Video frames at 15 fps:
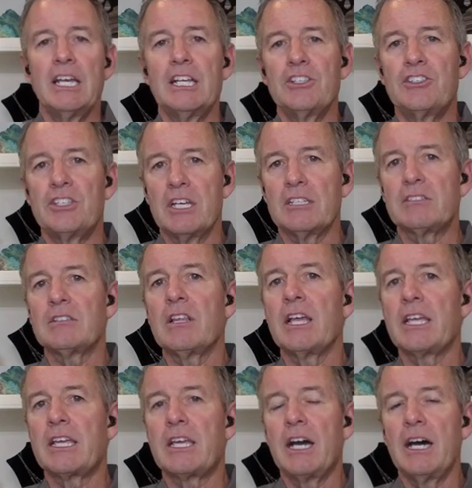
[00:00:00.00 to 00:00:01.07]
And just
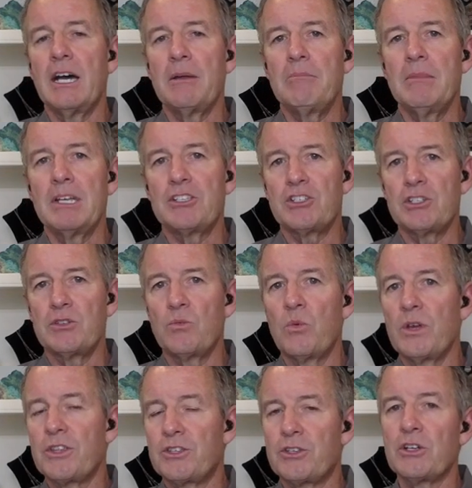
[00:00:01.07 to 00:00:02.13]
like I mentioned
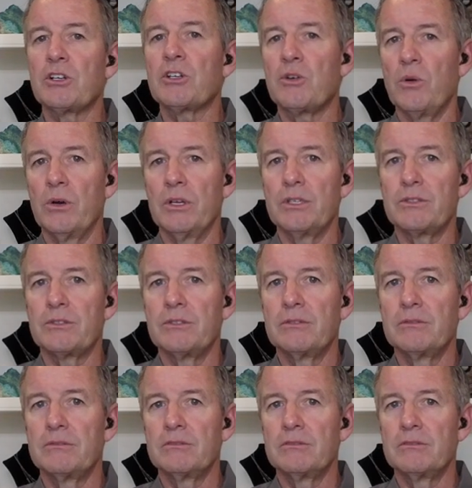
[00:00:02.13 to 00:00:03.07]
with turquoise,